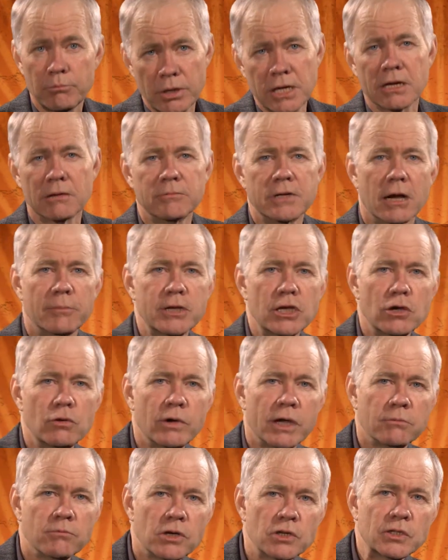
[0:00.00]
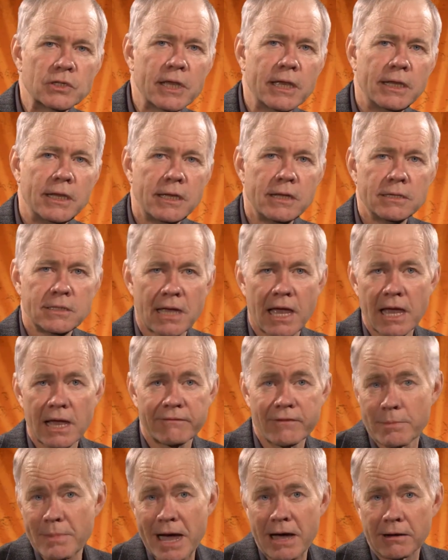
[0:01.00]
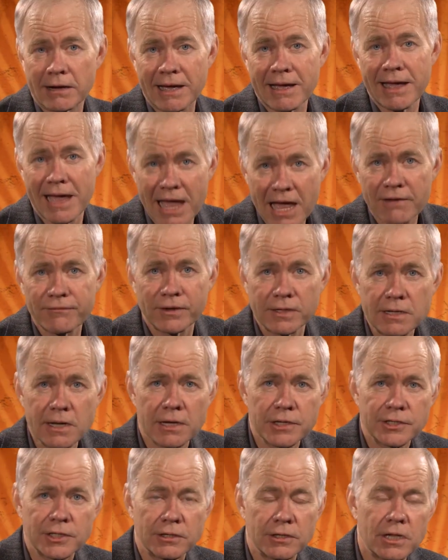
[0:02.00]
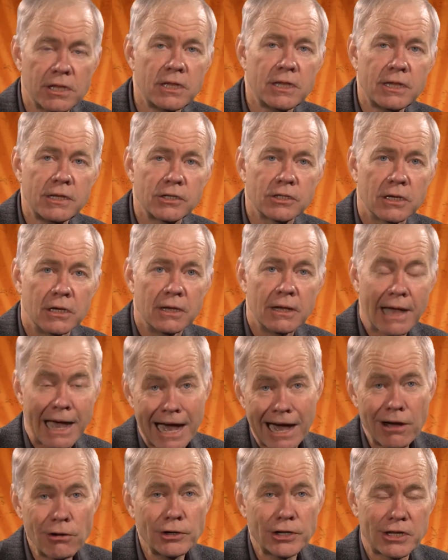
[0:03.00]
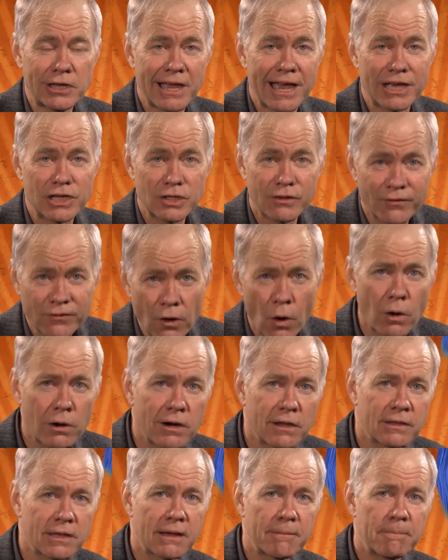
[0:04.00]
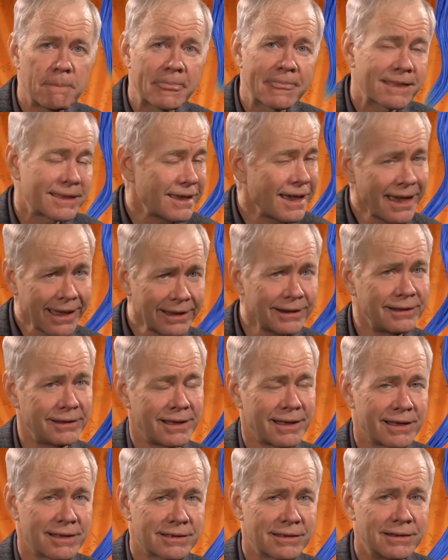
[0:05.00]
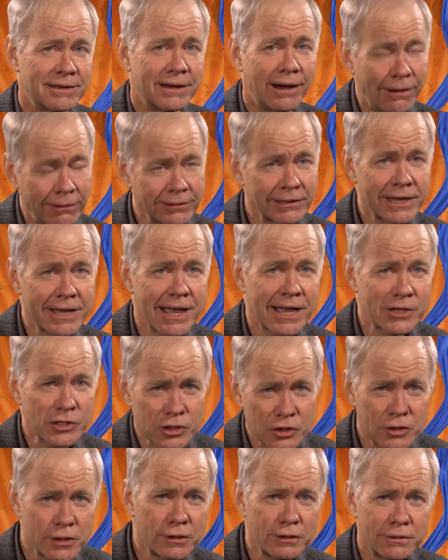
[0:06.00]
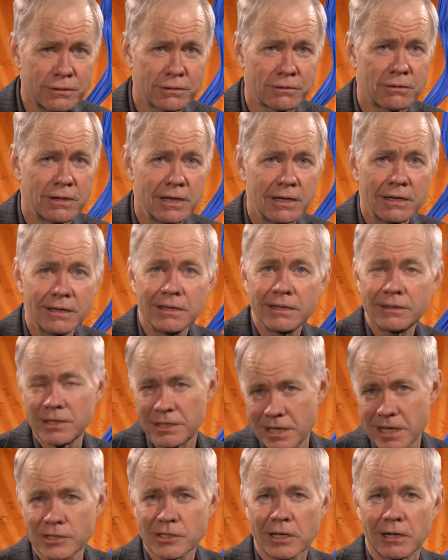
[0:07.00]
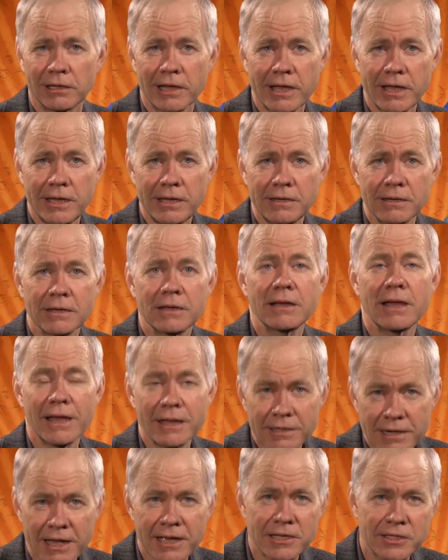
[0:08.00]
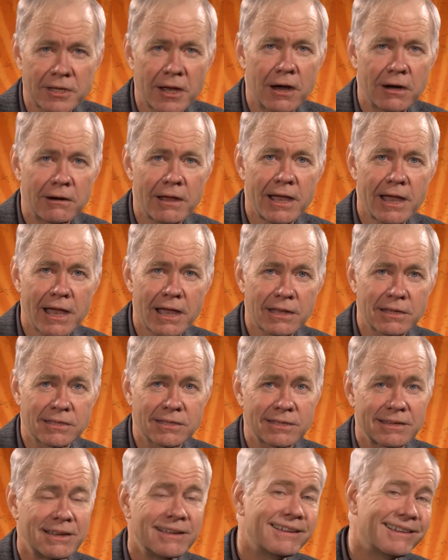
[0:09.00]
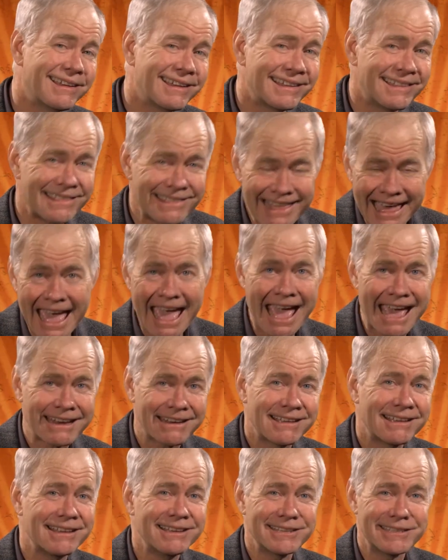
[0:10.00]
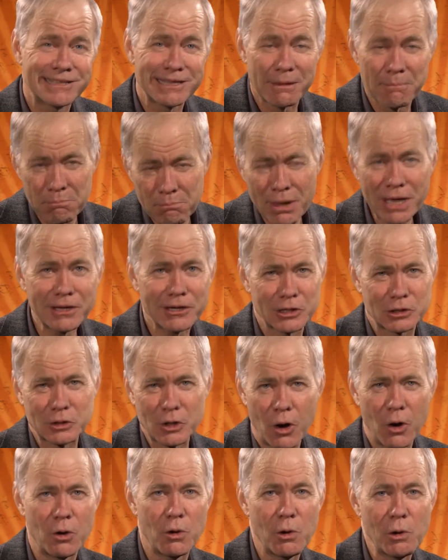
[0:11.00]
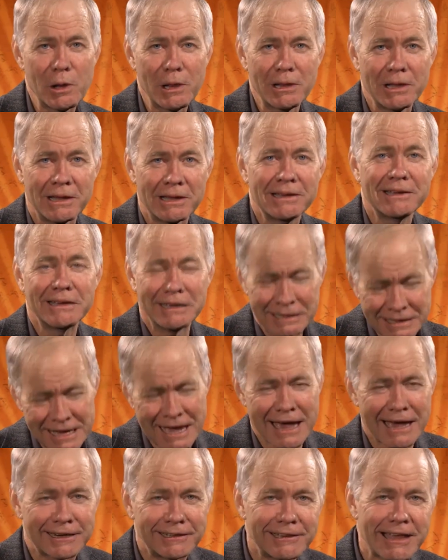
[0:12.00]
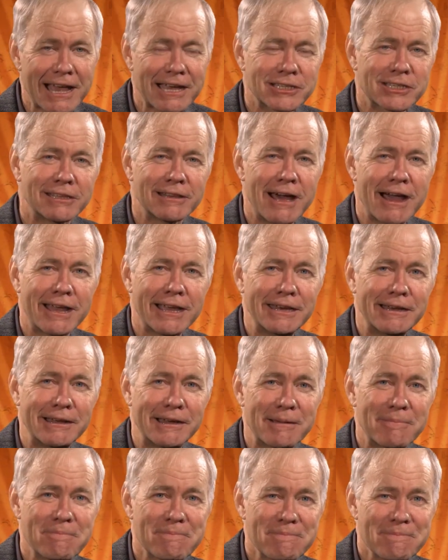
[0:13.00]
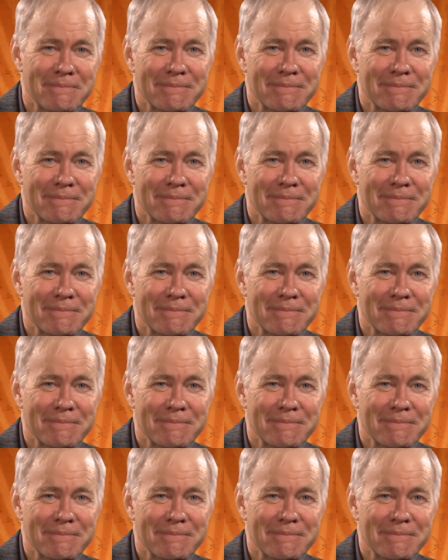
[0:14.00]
BMW and Mercedes have about a half a dozen each. Audi has 4 of them. Cadillac only has 2, the Escalade and SRX. And that is the biggest hole in Cadillac's lineup.